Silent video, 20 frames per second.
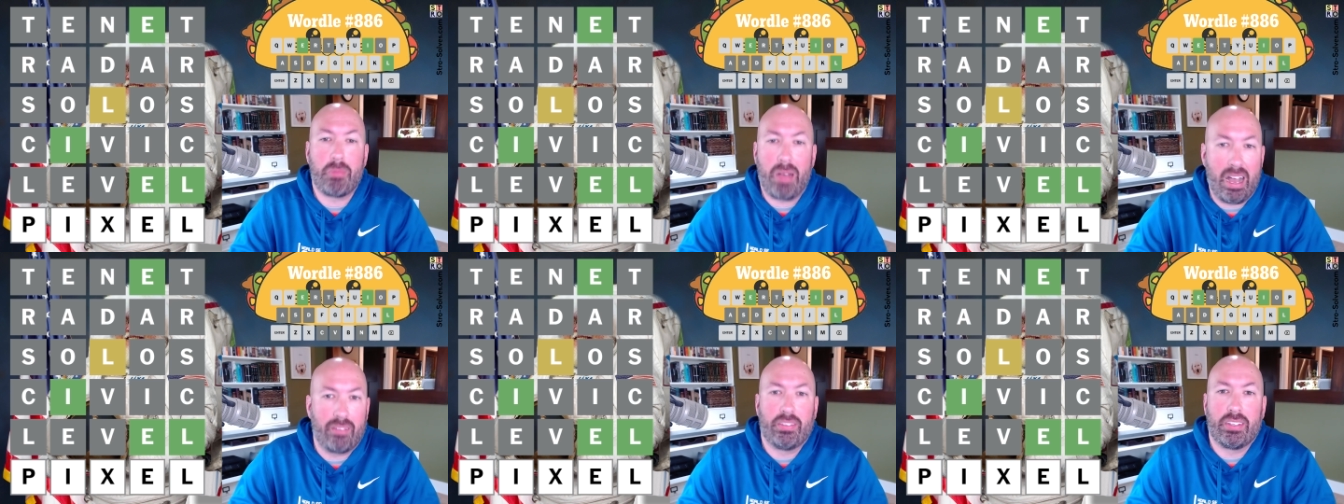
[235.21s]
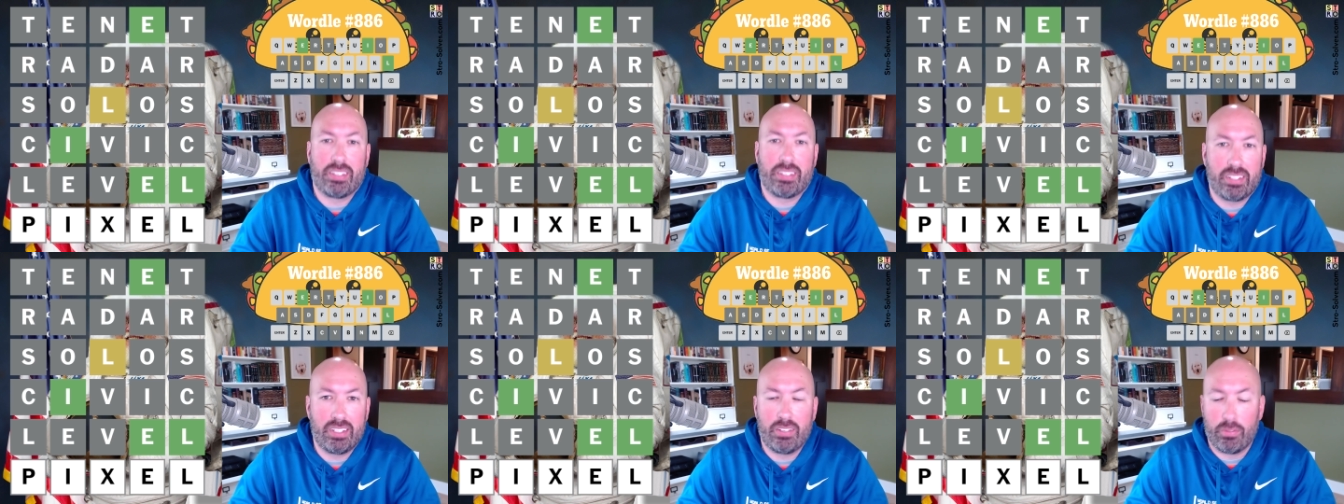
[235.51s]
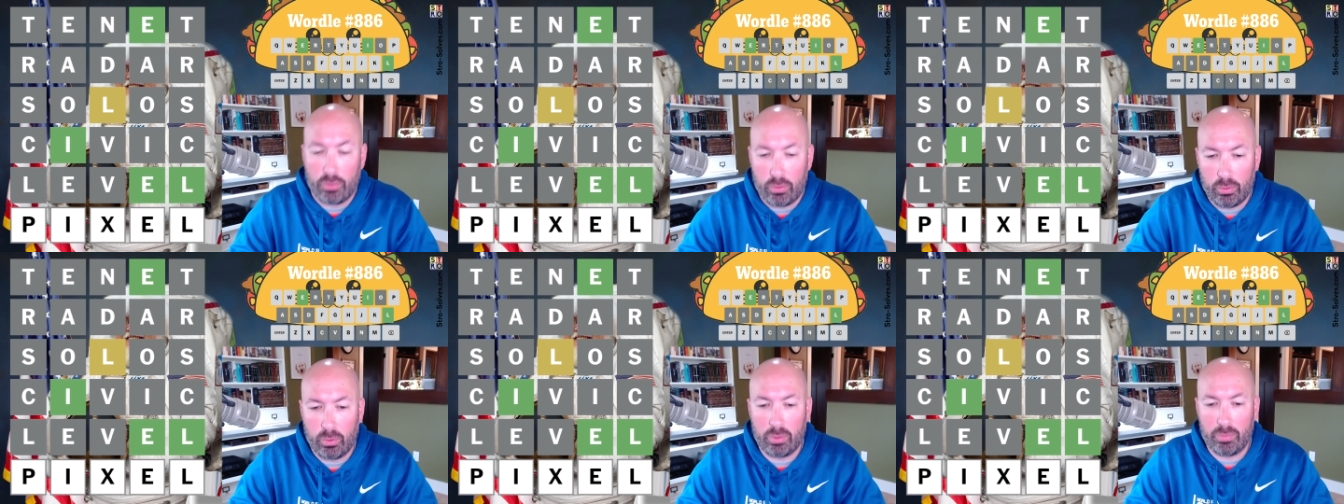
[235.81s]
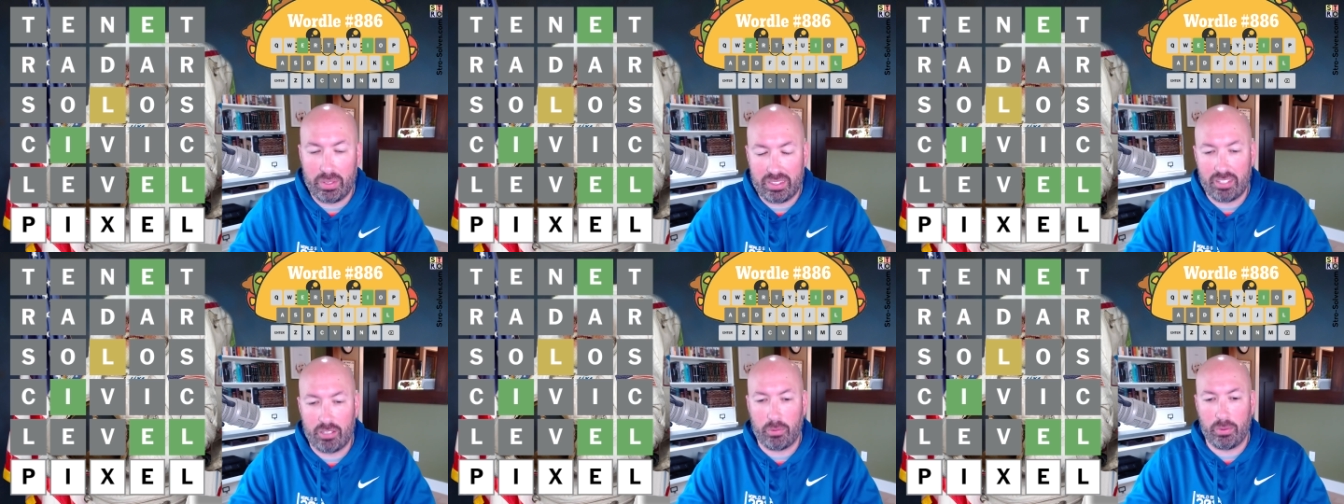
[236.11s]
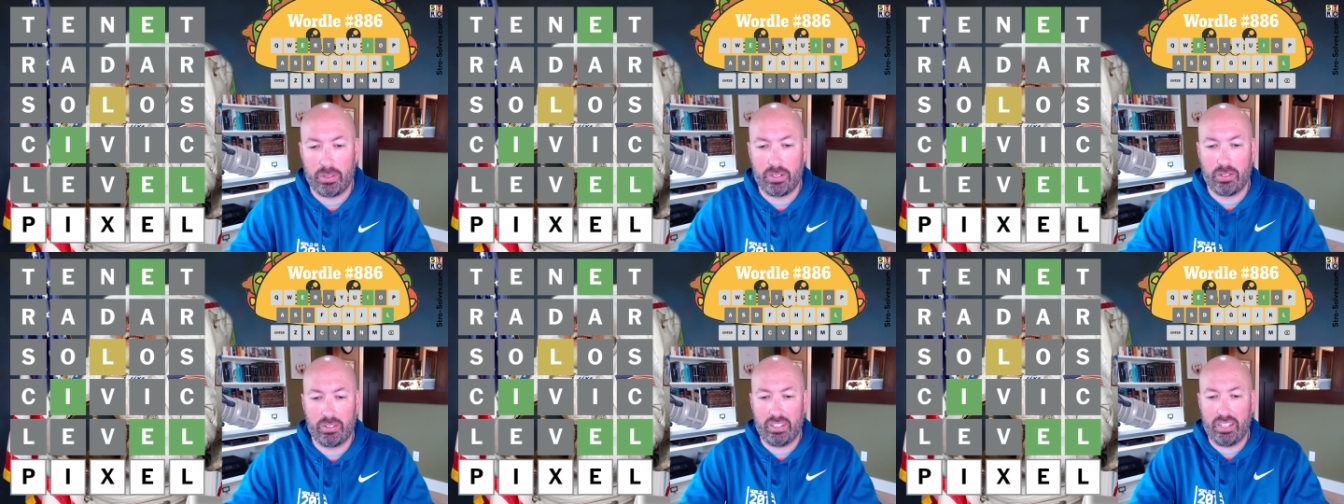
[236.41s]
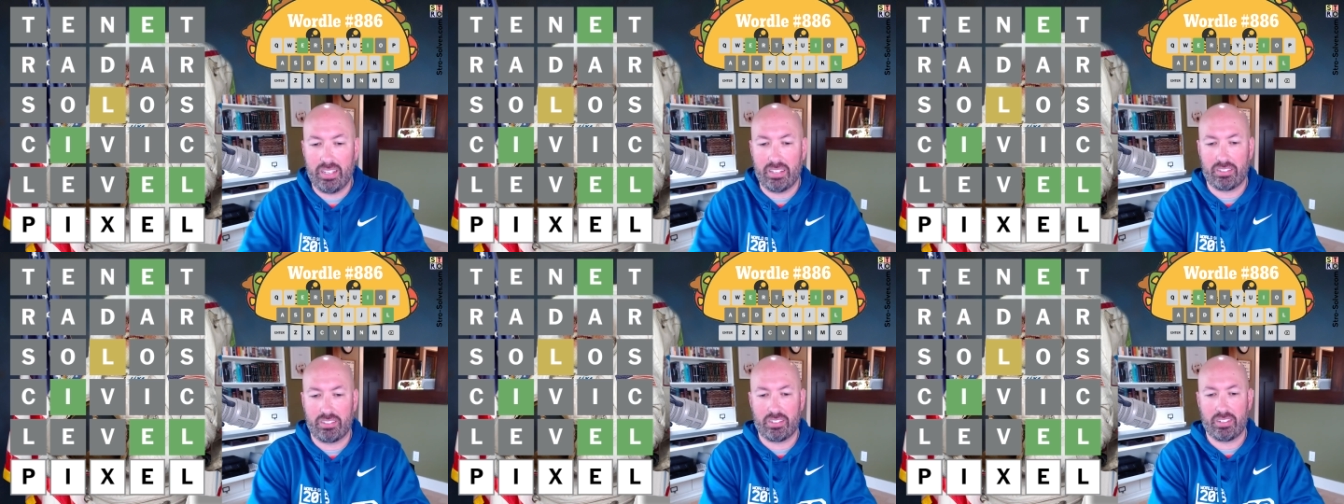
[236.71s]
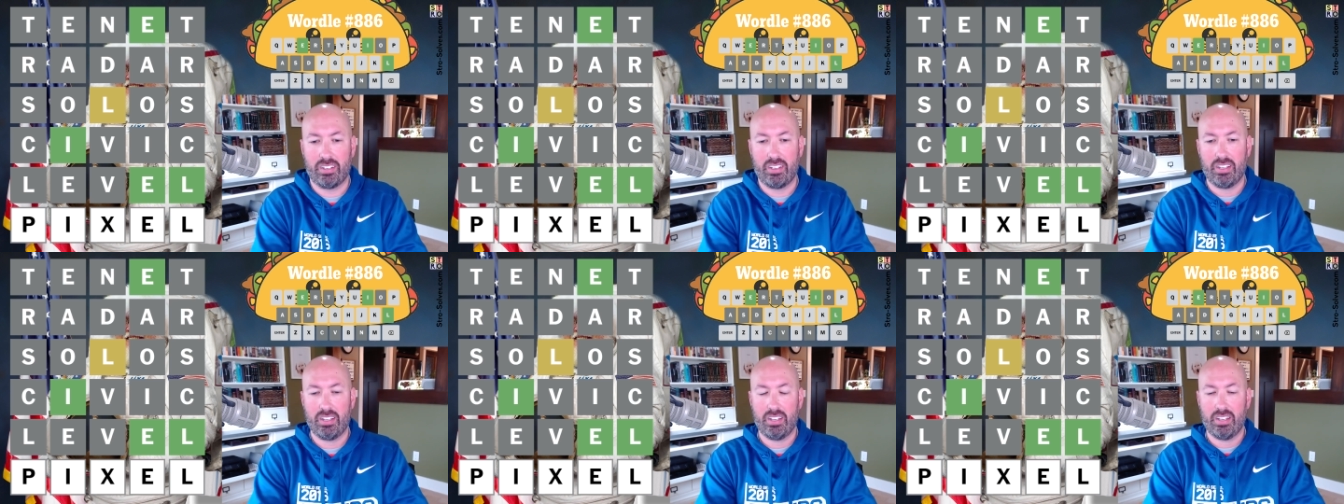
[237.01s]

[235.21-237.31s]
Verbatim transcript: obviously, for when we think we know the answer.